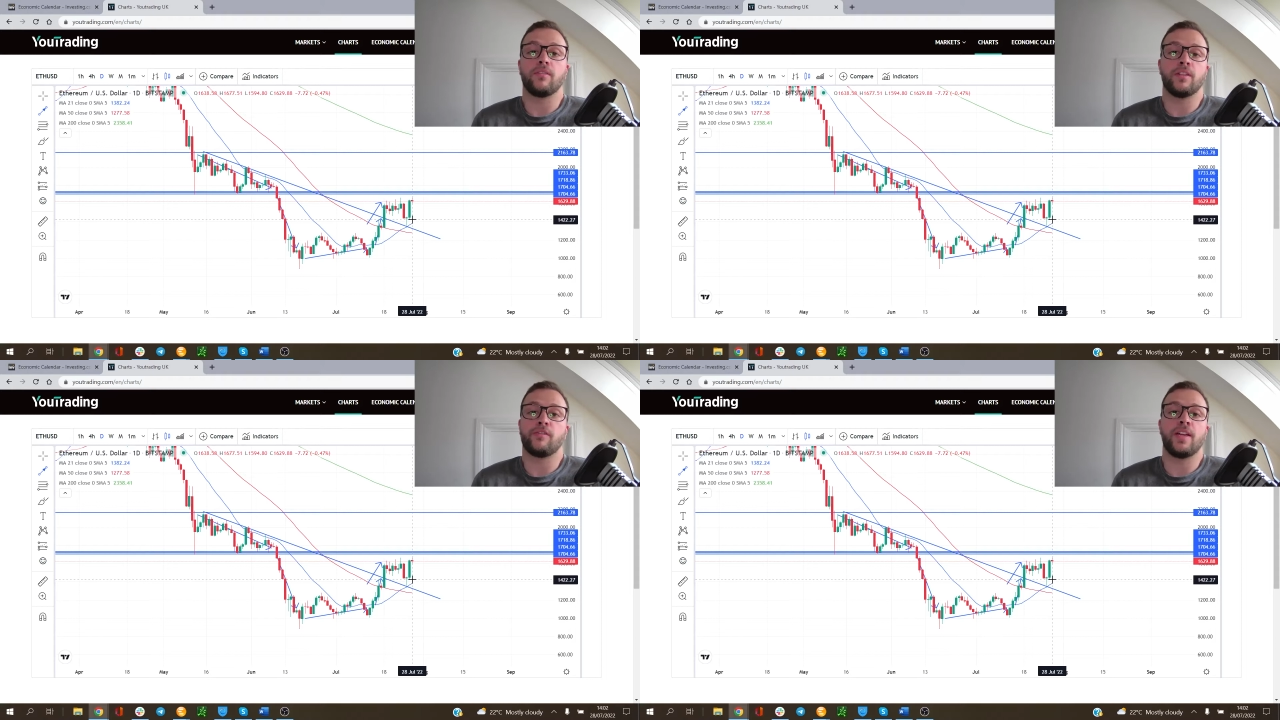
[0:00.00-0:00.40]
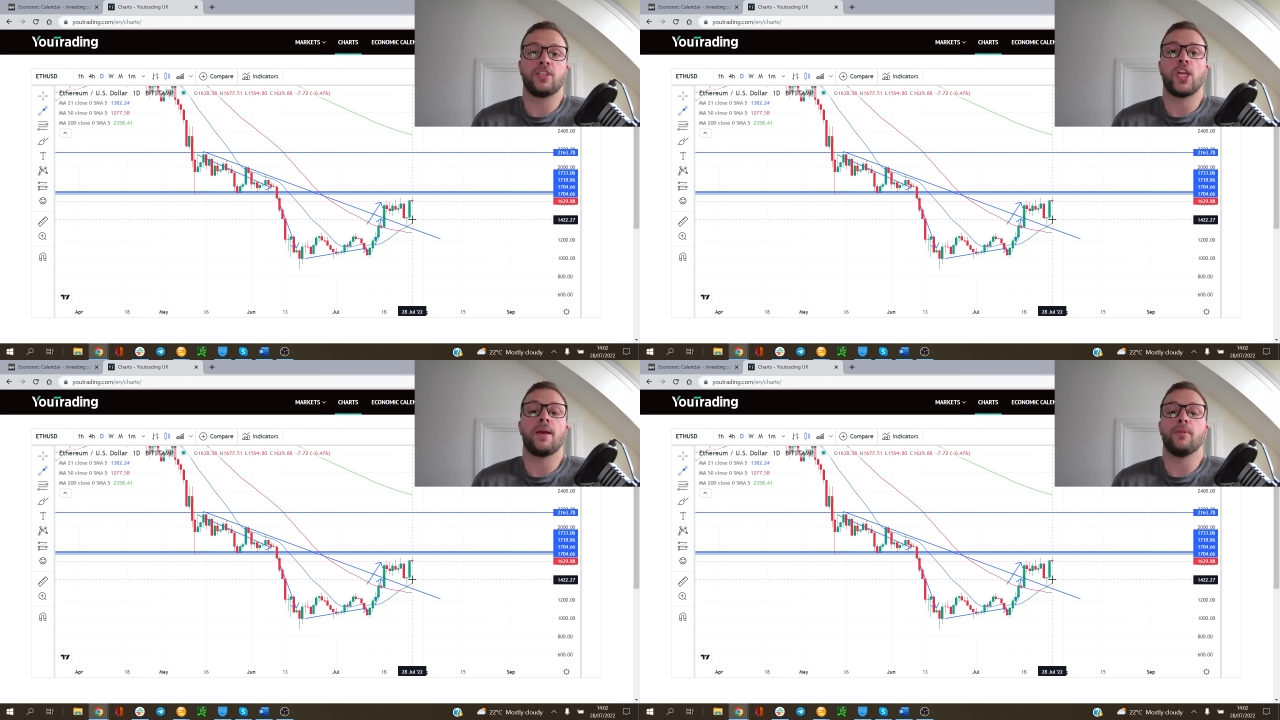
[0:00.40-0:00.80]
the Fed
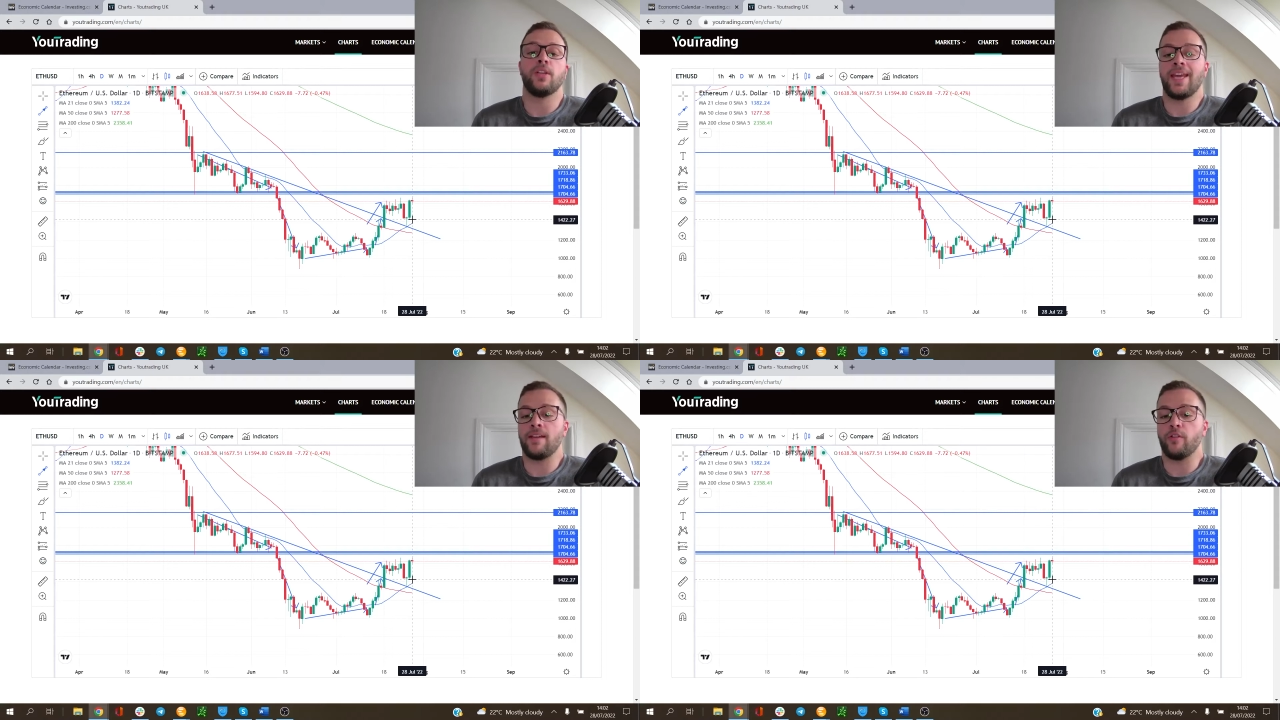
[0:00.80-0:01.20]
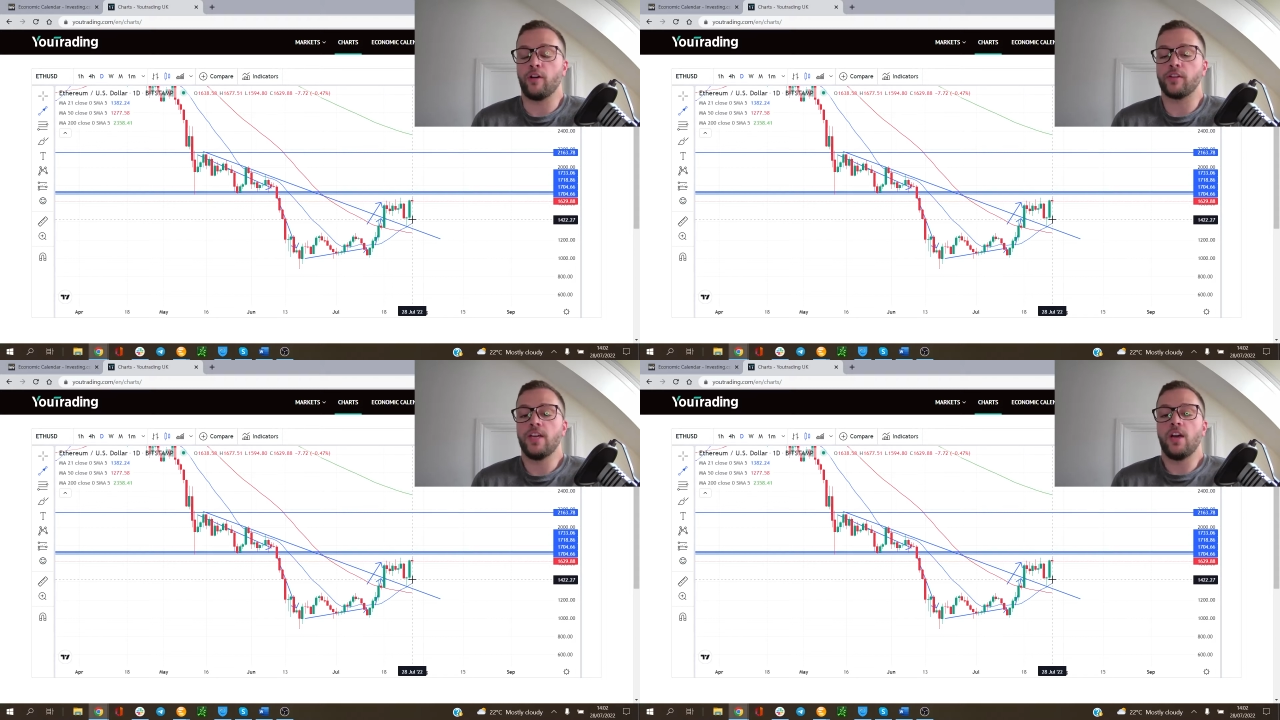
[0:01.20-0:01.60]
chairman, gave
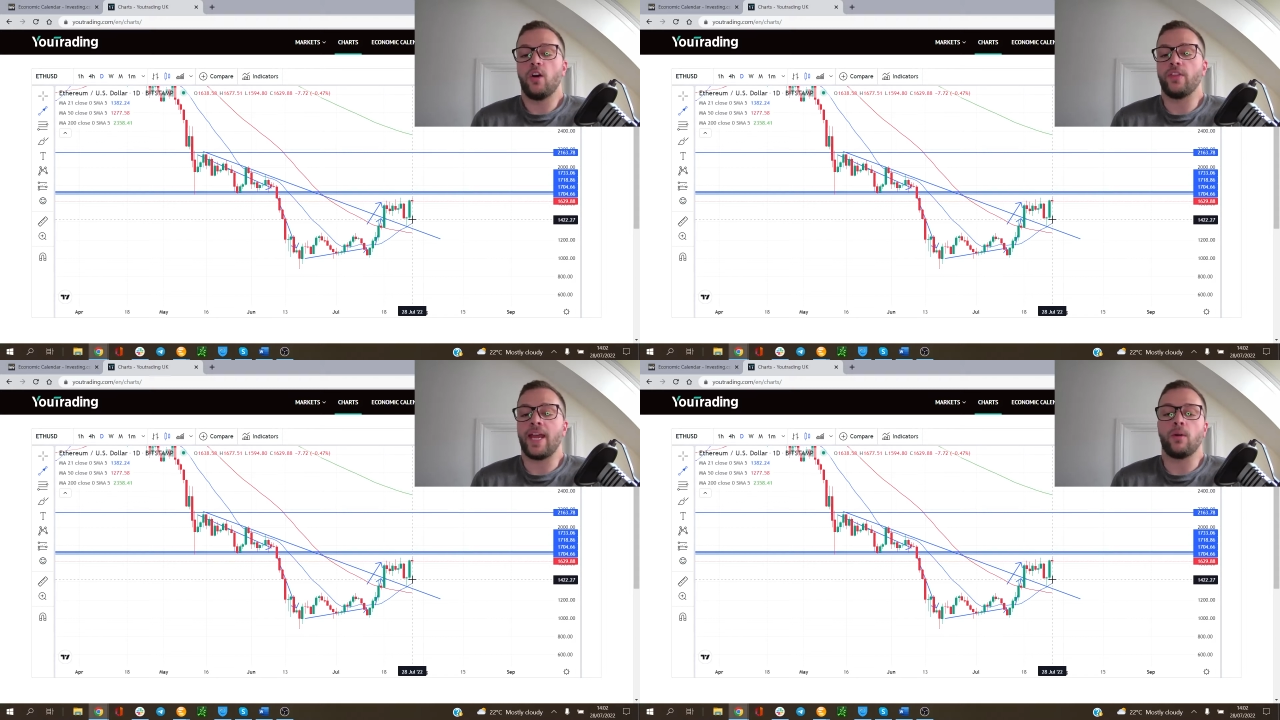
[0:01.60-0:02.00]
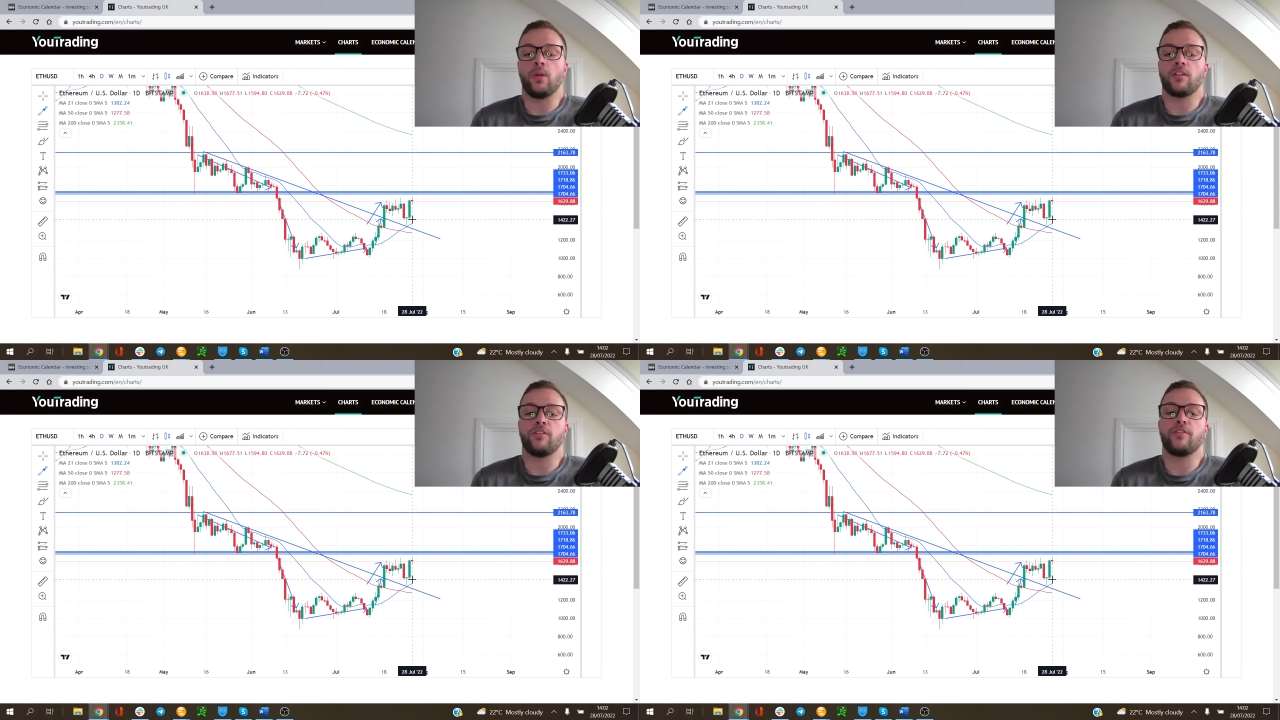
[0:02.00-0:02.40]
off on the
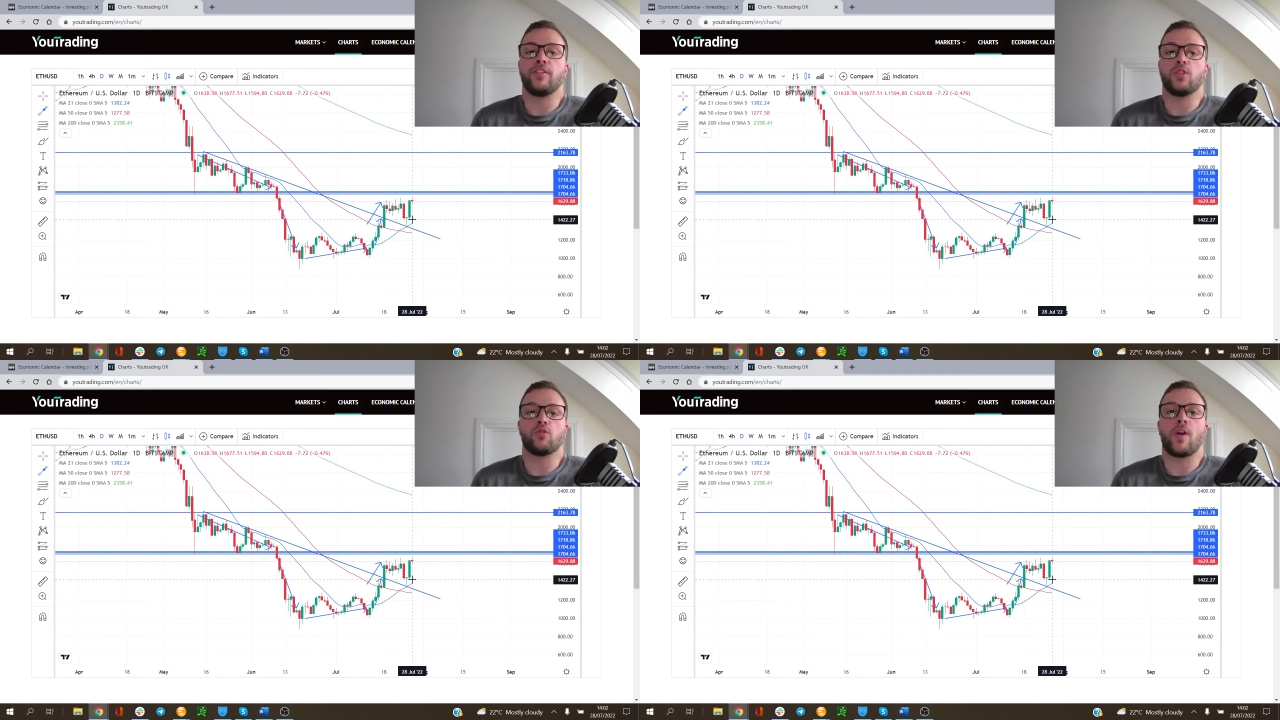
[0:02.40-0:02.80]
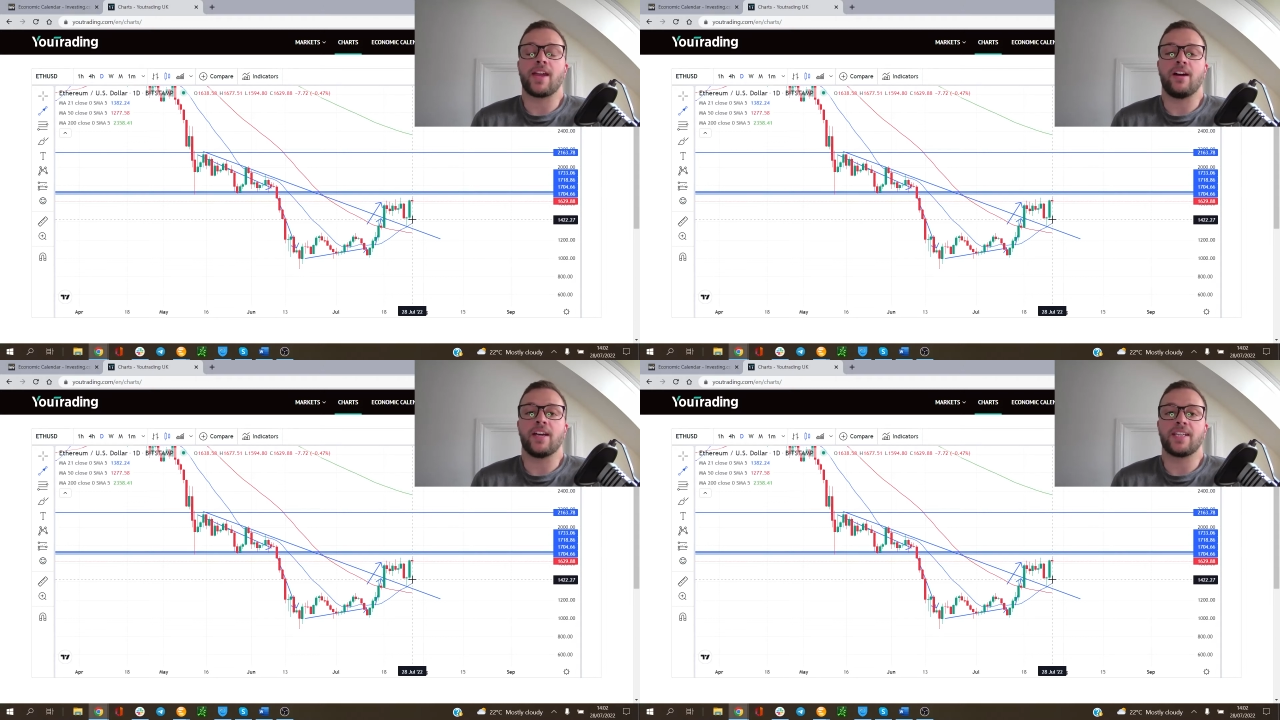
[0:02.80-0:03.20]
outlook for future rate
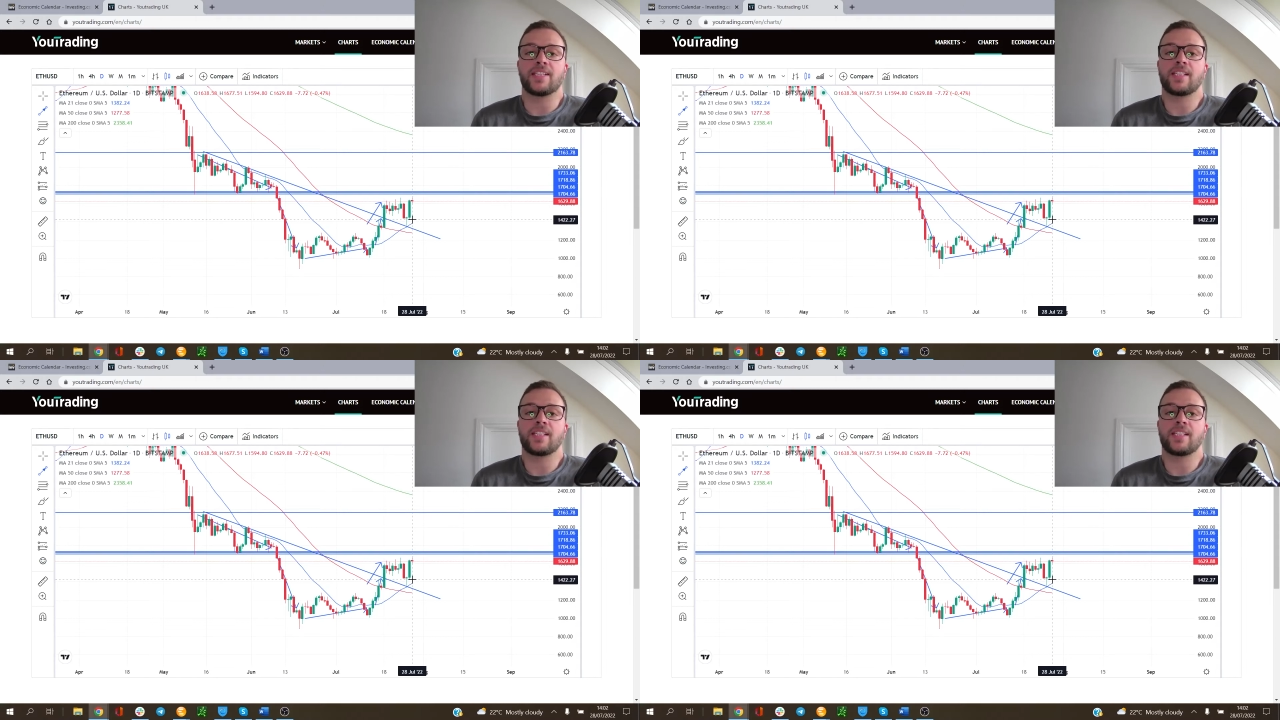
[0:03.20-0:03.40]
hikes,